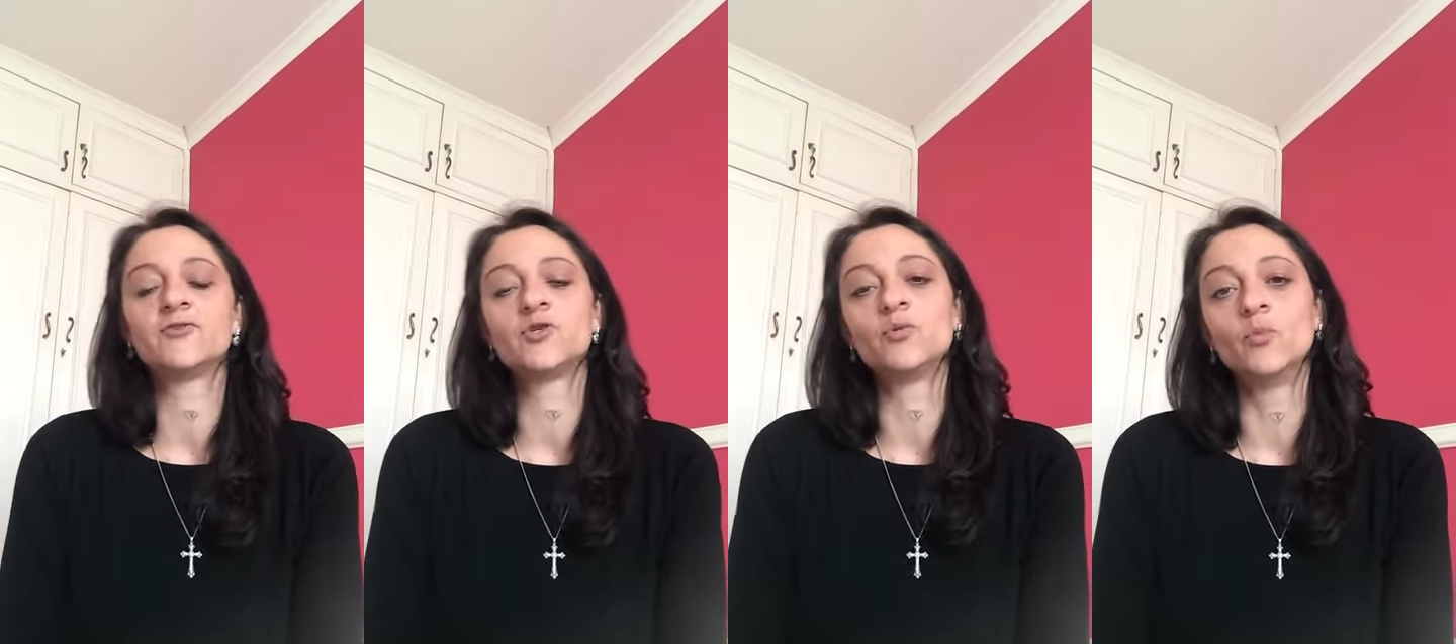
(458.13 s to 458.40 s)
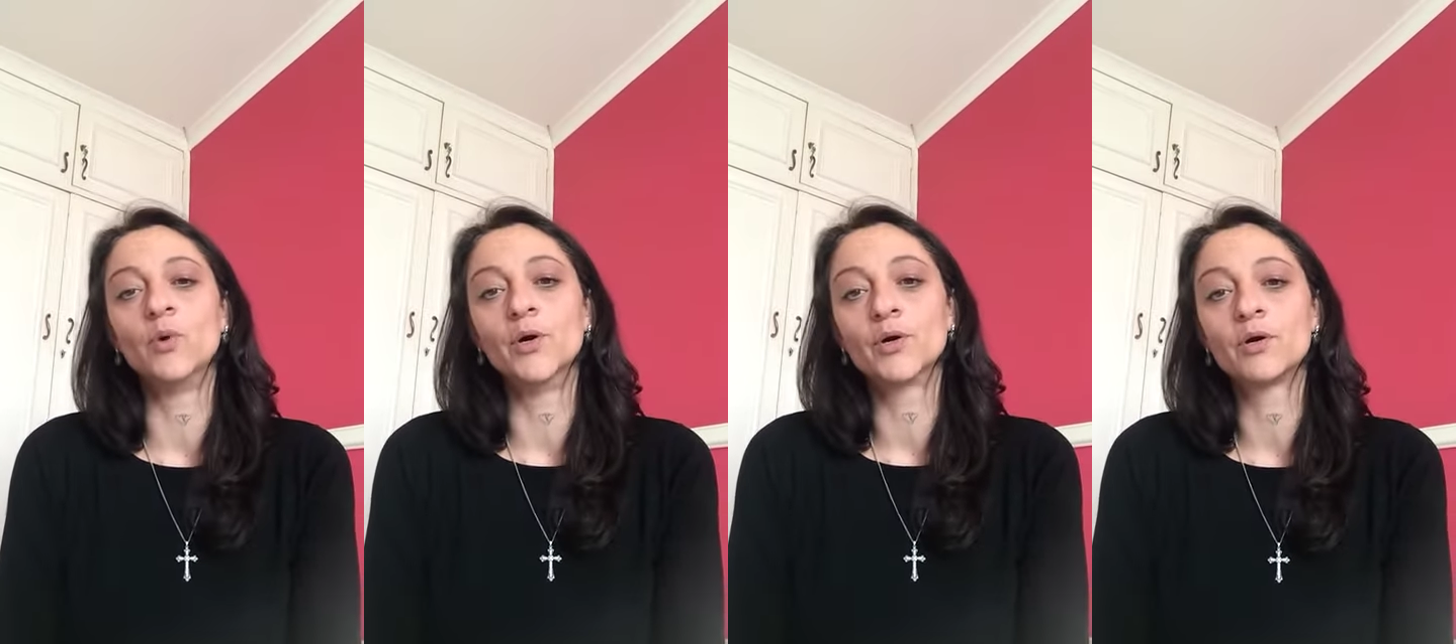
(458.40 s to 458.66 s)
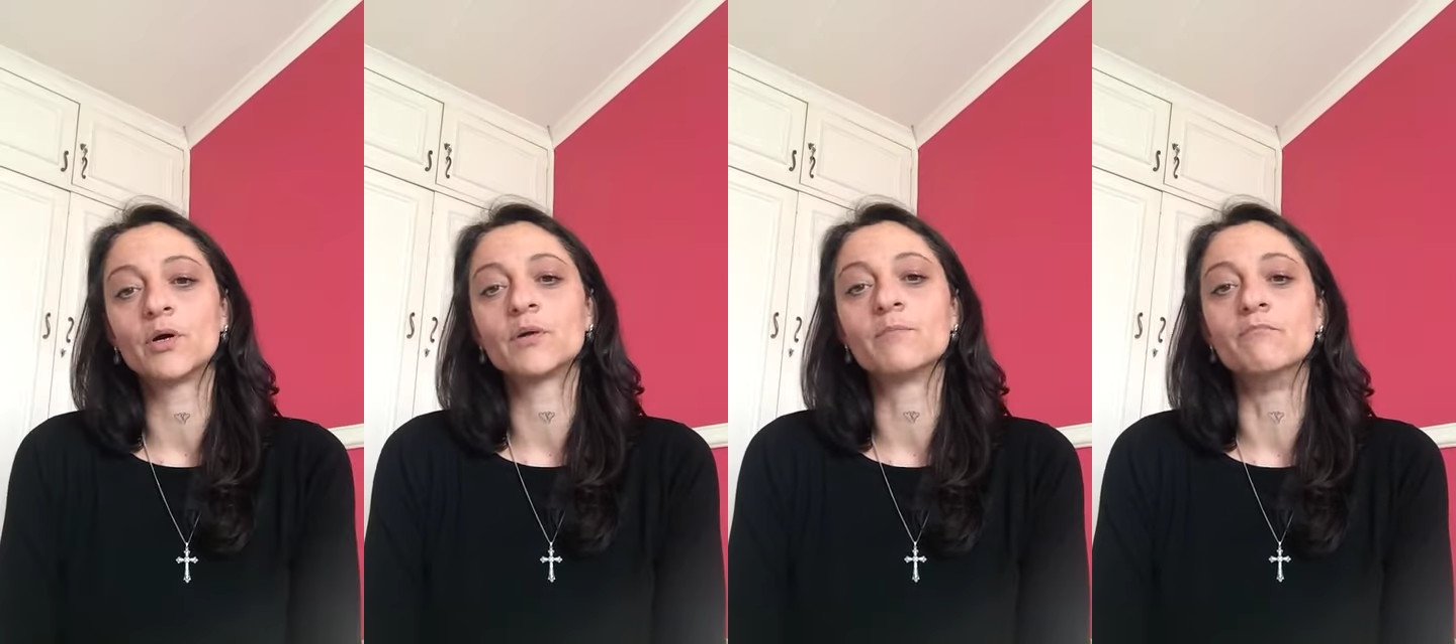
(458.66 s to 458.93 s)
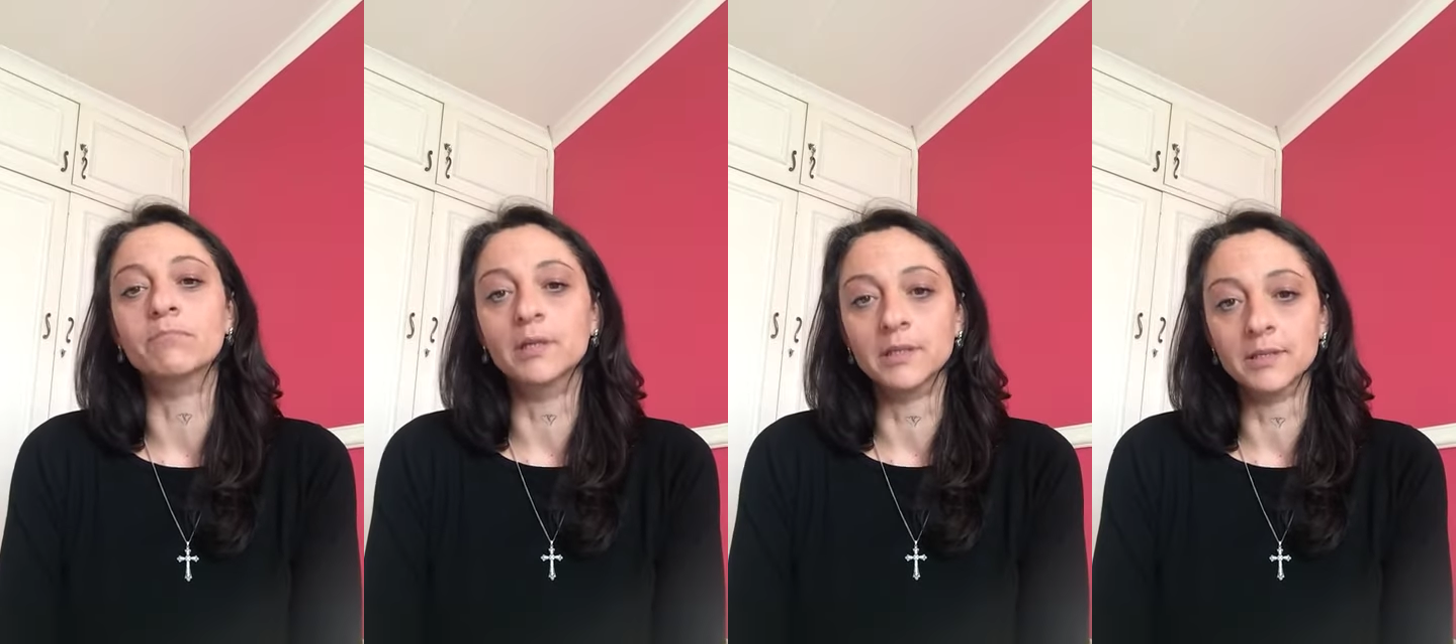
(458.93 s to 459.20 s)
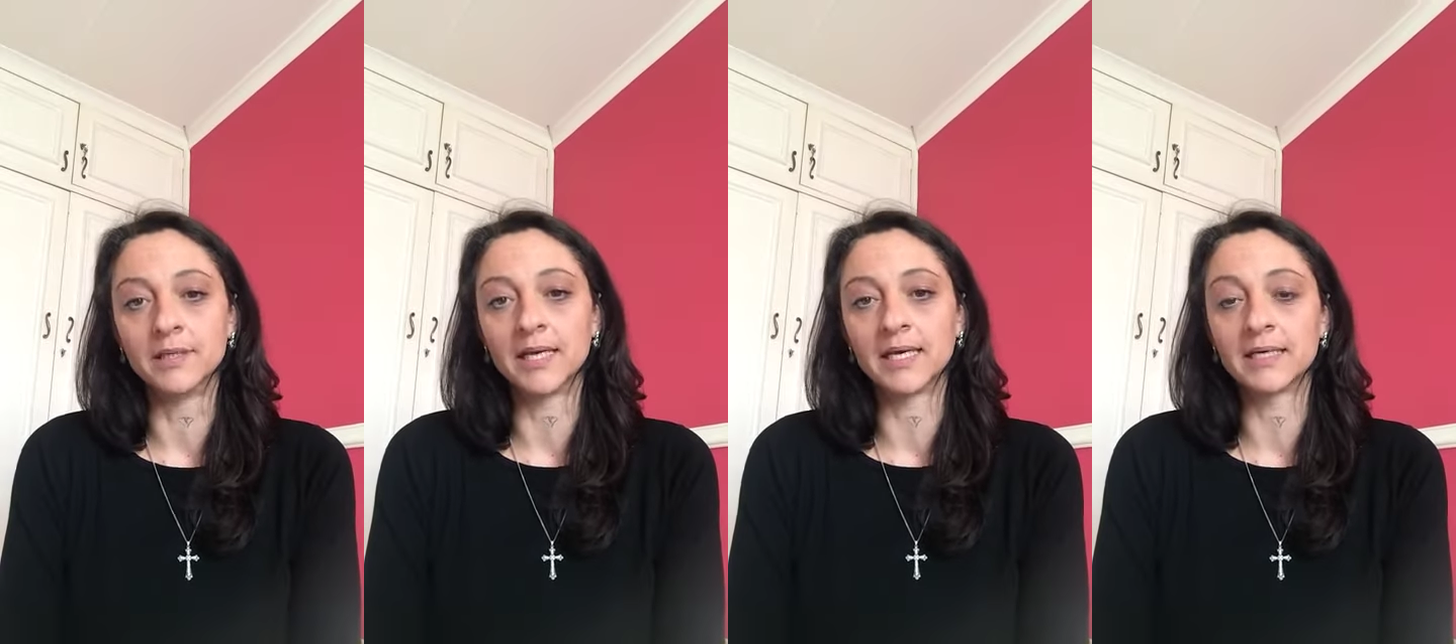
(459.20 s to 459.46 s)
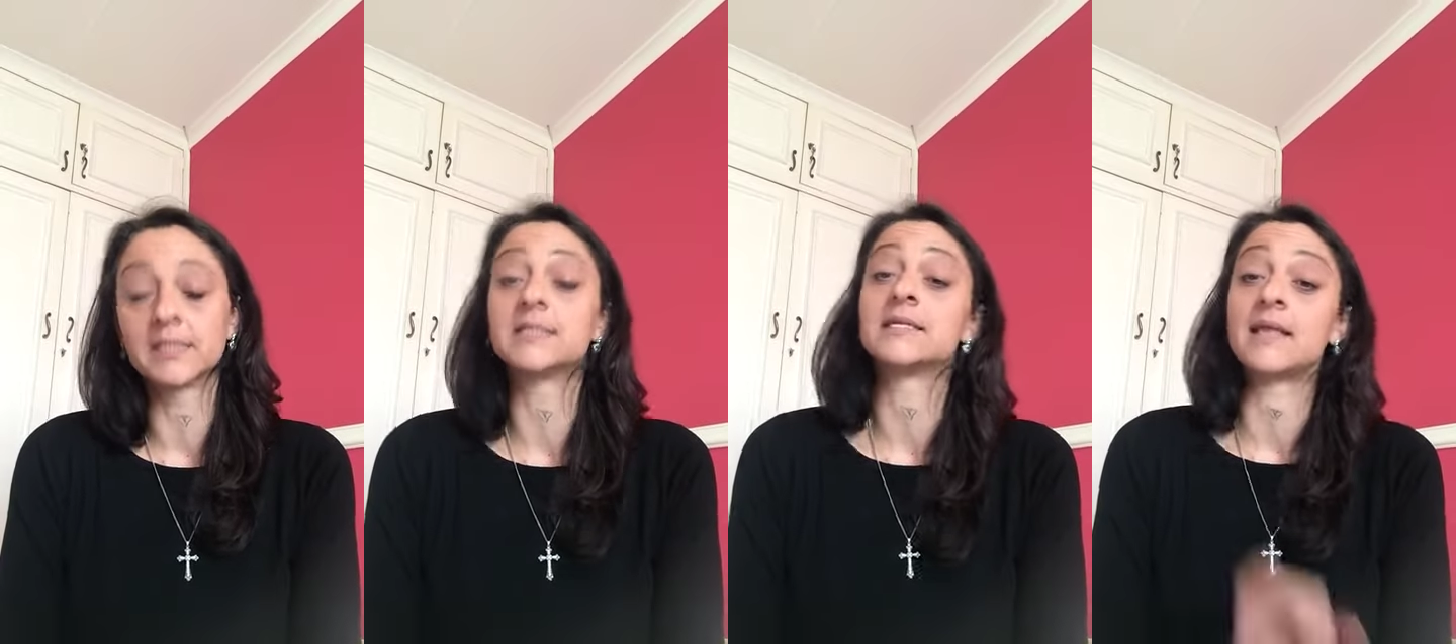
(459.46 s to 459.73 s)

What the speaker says: to work on building it.